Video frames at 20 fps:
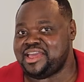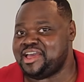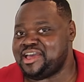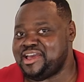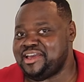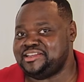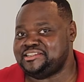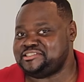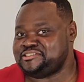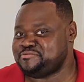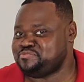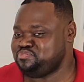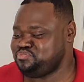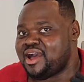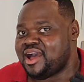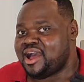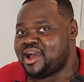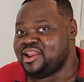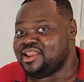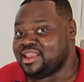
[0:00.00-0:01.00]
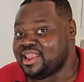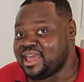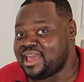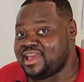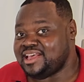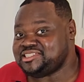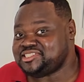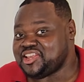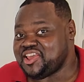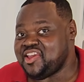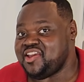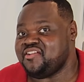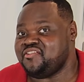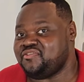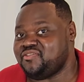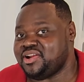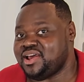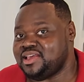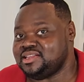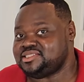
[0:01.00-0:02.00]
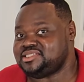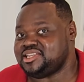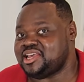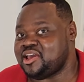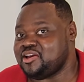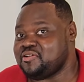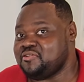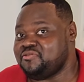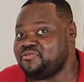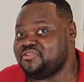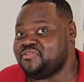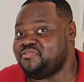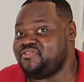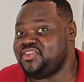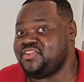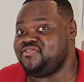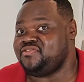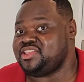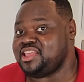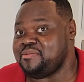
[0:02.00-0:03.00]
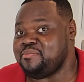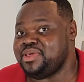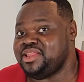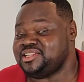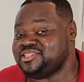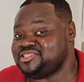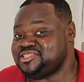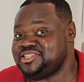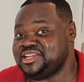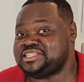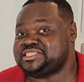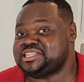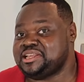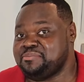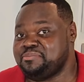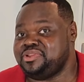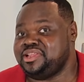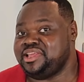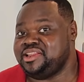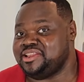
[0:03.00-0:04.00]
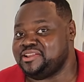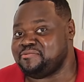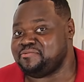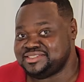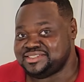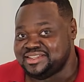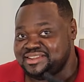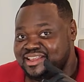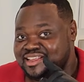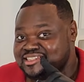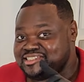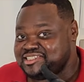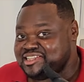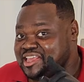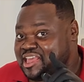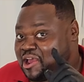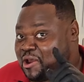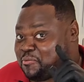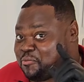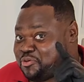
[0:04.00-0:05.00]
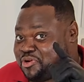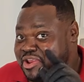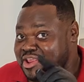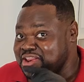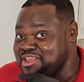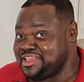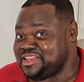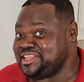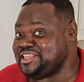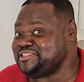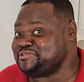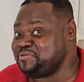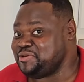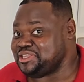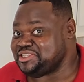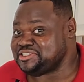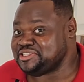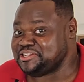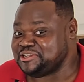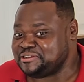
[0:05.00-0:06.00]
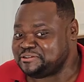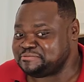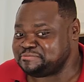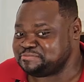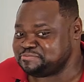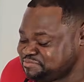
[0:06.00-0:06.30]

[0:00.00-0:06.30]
guys, our last air fry cycle for 15 minutes just completed. So let's see how pretty these wings look.